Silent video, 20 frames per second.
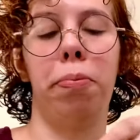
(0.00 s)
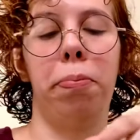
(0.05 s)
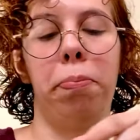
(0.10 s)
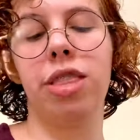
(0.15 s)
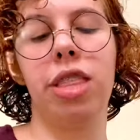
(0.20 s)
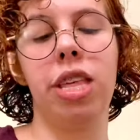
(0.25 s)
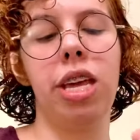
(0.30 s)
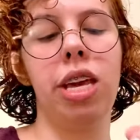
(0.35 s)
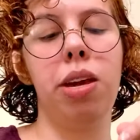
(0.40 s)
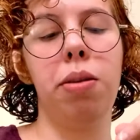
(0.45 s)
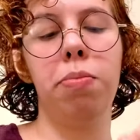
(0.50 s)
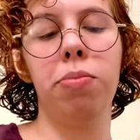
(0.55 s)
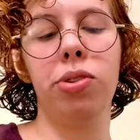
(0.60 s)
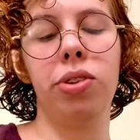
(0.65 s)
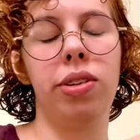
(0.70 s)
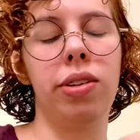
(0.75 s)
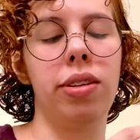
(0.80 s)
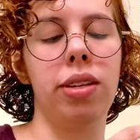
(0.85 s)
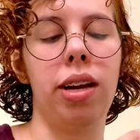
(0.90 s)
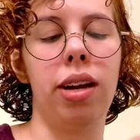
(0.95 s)

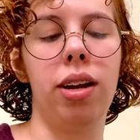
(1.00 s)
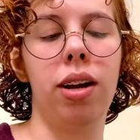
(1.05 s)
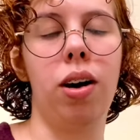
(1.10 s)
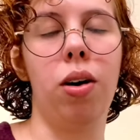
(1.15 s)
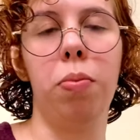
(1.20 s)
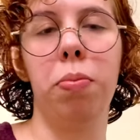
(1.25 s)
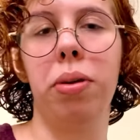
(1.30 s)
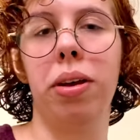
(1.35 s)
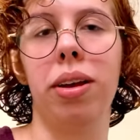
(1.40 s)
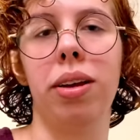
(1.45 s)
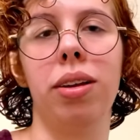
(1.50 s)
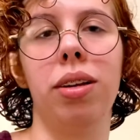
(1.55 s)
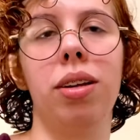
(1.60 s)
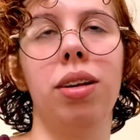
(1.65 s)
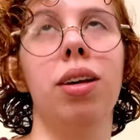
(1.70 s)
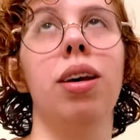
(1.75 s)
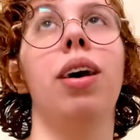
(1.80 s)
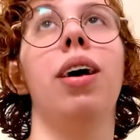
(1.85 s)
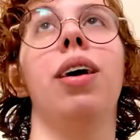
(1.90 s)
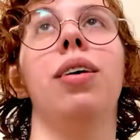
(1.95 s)
themes and I'll be
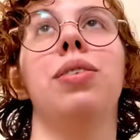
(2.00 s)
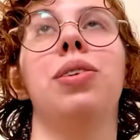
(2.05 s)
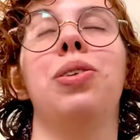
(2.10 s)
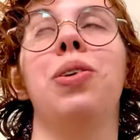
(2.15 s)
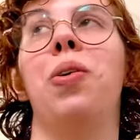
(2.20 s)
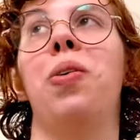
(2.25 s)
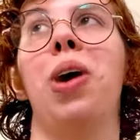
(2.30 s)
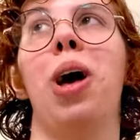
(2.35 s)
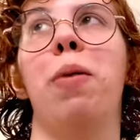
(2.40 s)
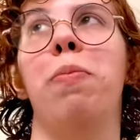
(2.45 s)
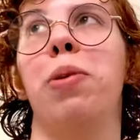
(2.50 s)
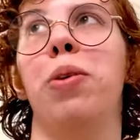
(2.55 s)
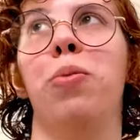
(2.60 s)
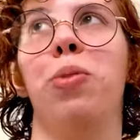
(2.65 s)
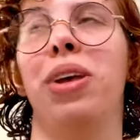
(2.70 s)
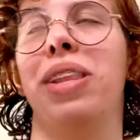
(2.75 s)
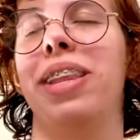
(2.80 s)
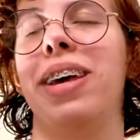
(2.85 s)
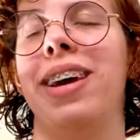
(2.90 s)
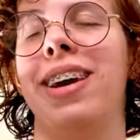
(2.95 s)
so happy
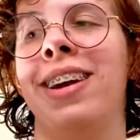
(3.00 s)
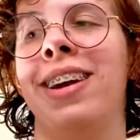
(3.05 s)
with that.